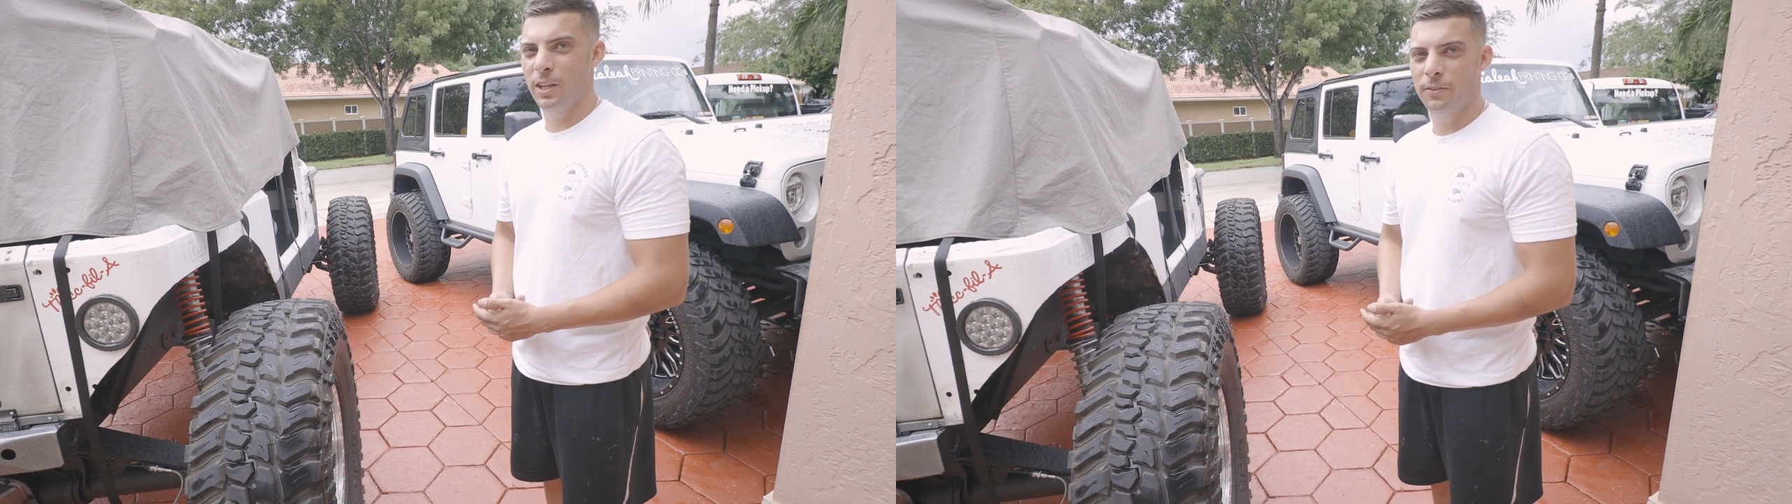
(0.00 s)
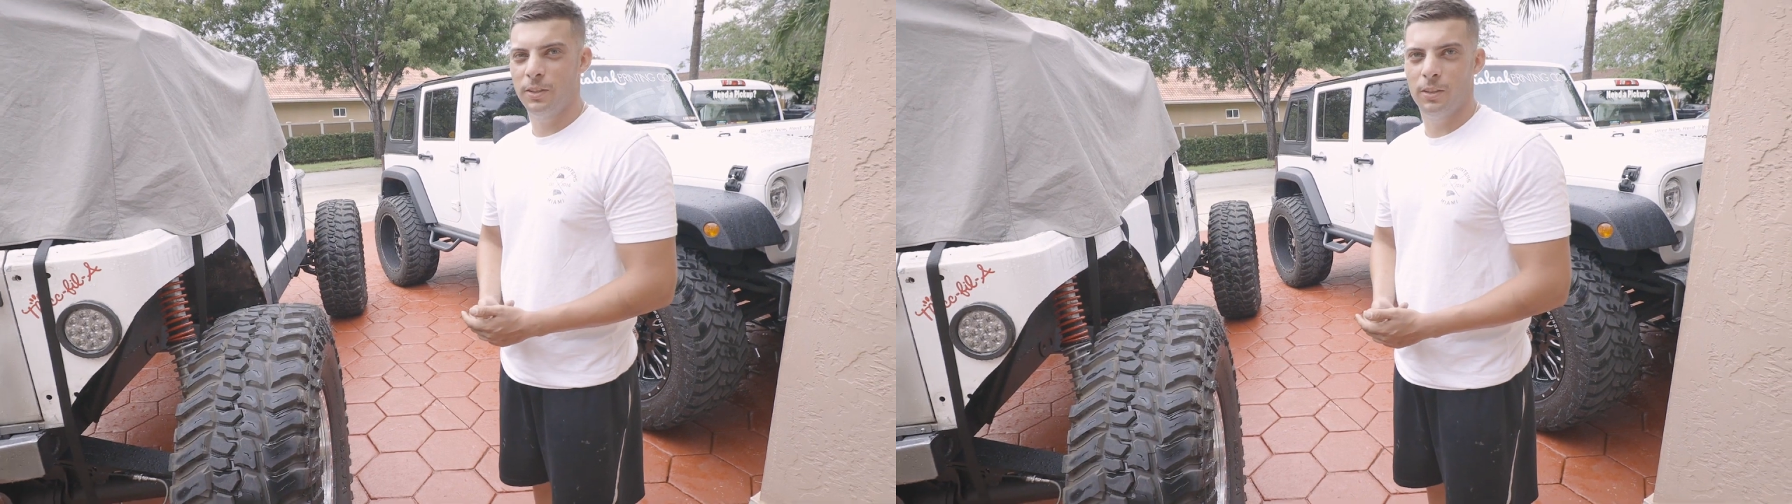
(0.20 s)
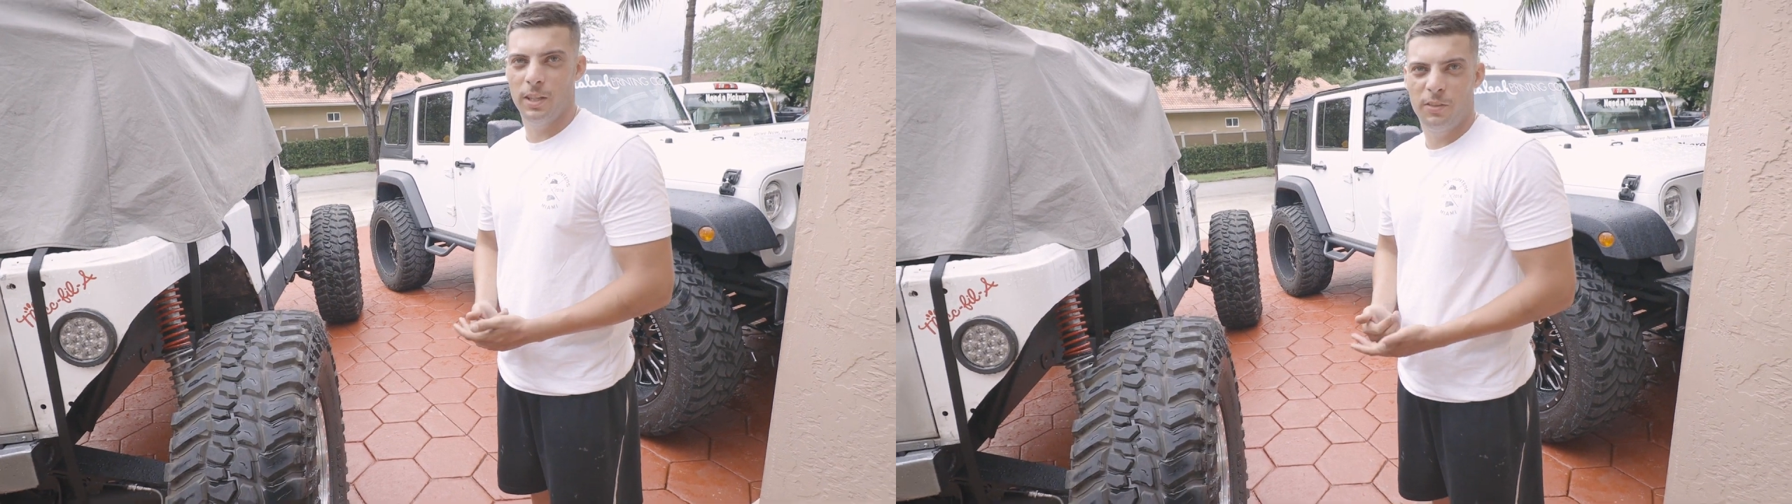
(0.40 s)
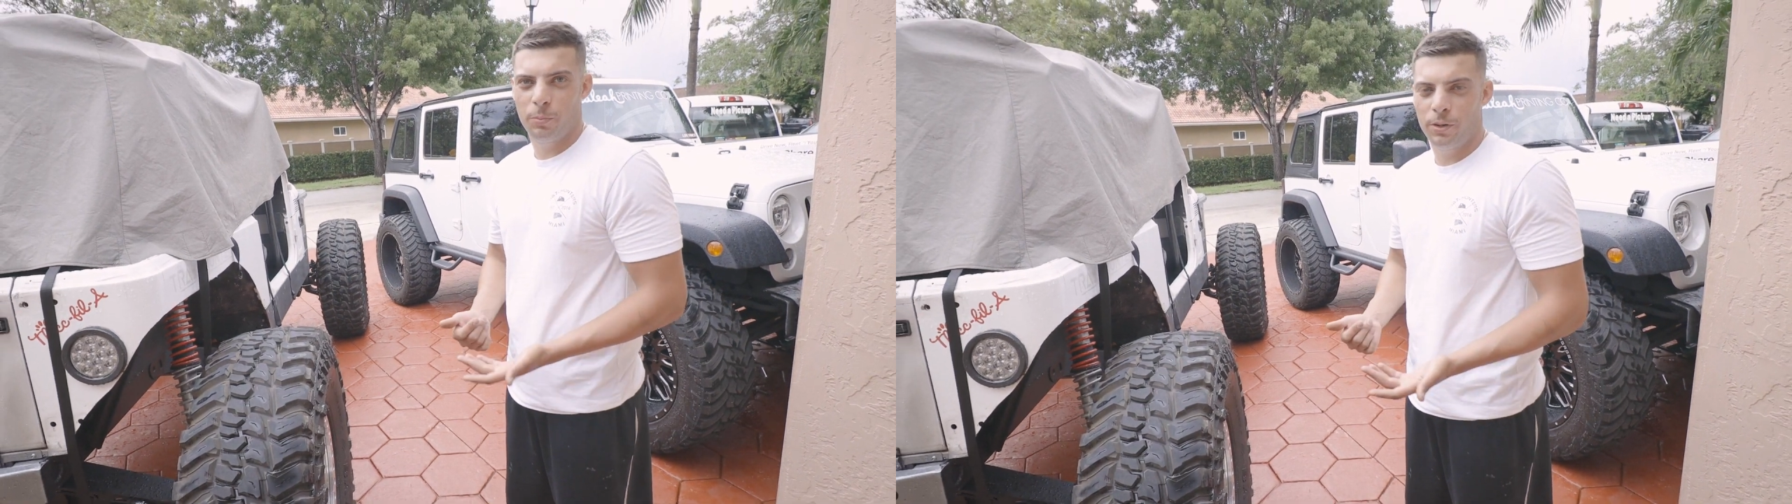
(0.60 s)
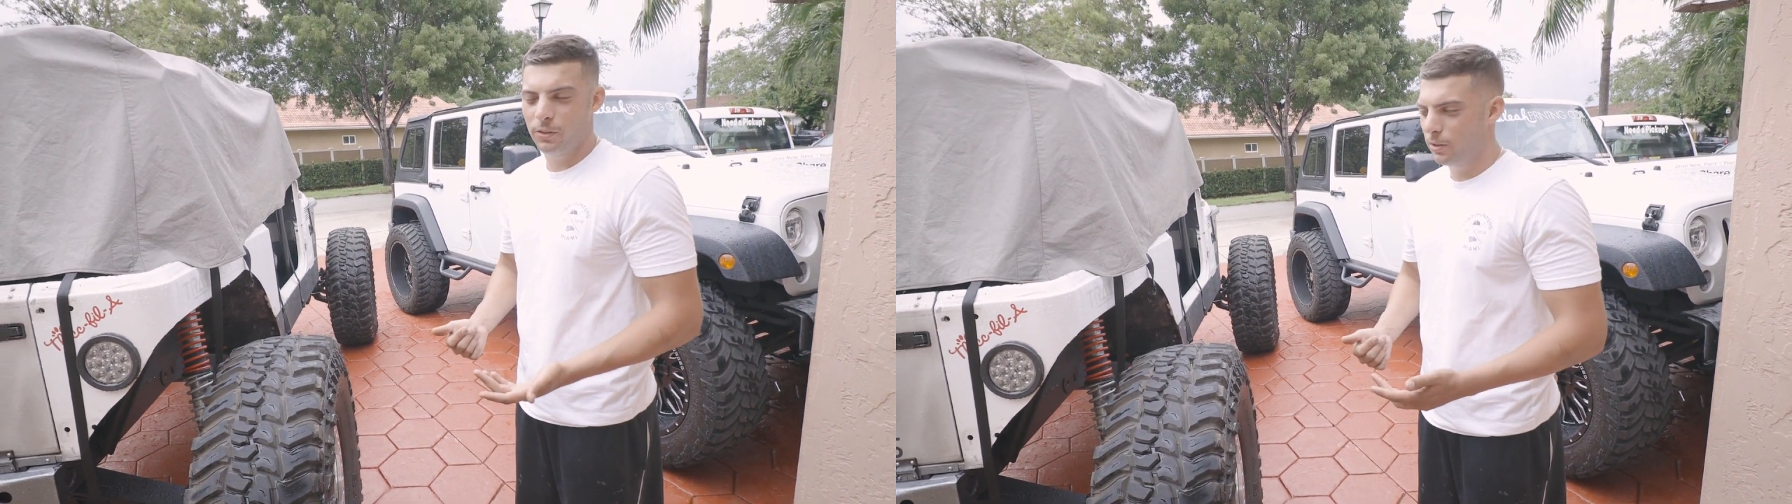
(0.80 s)
lift and leaf
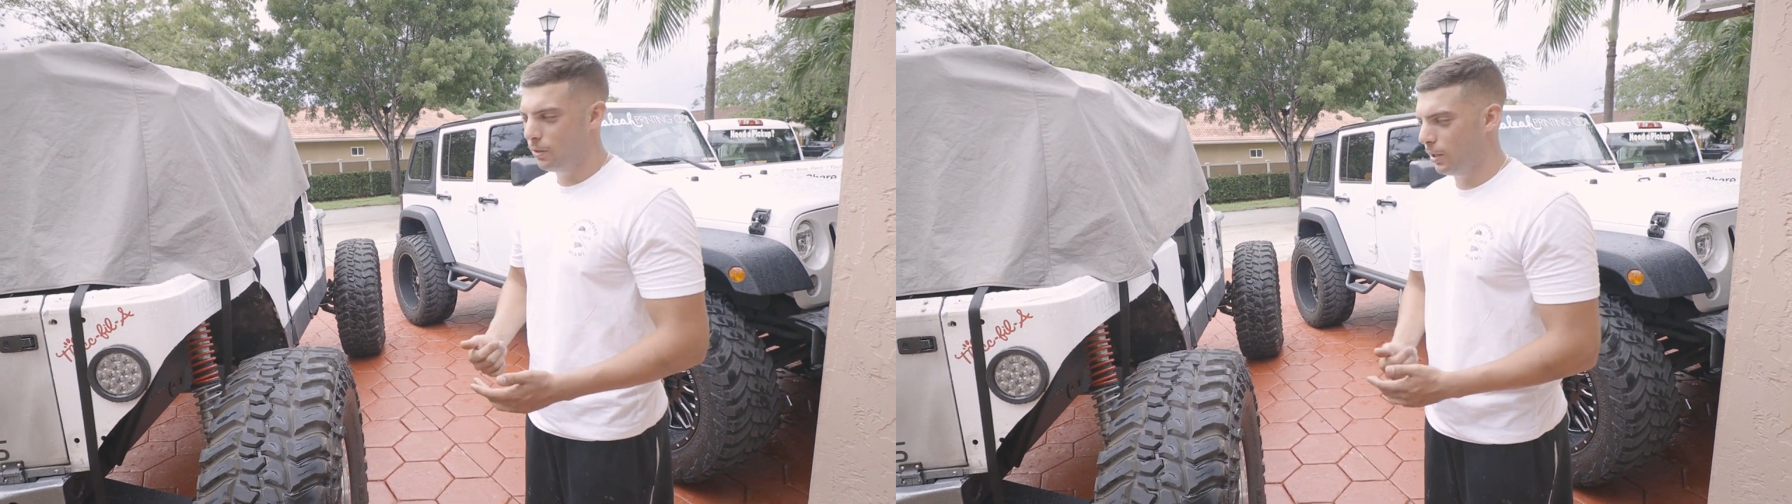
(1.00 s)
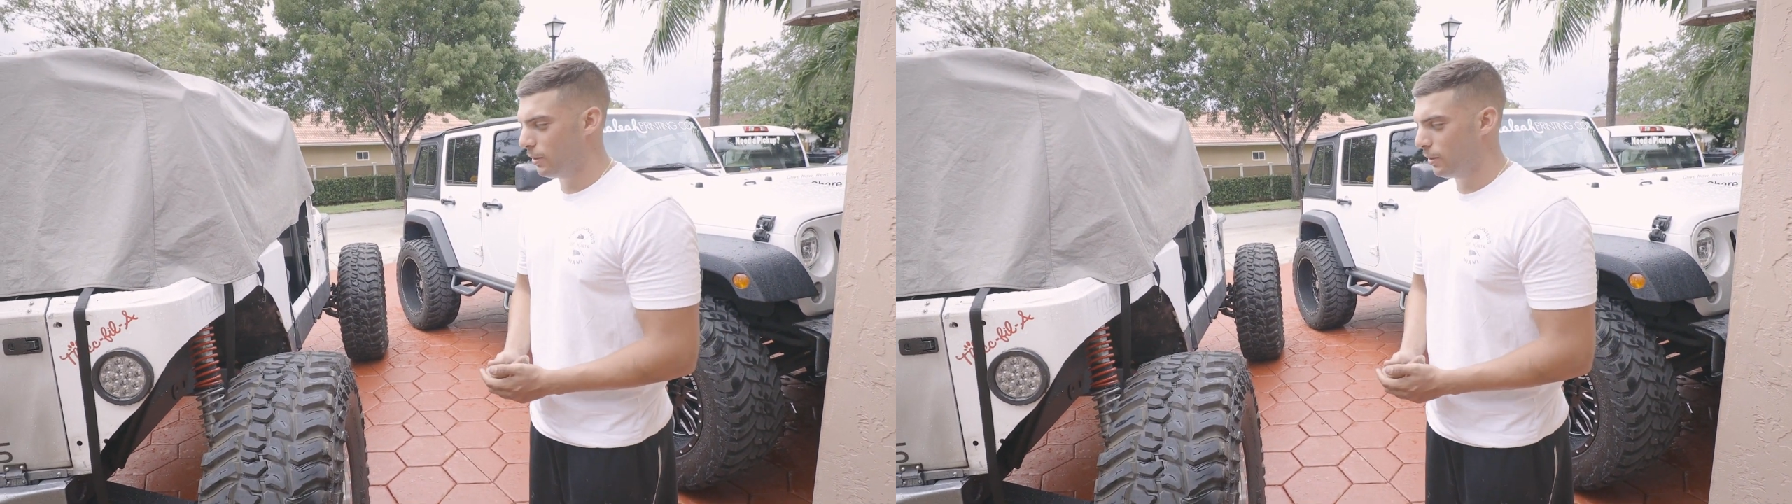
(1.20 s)
spring still,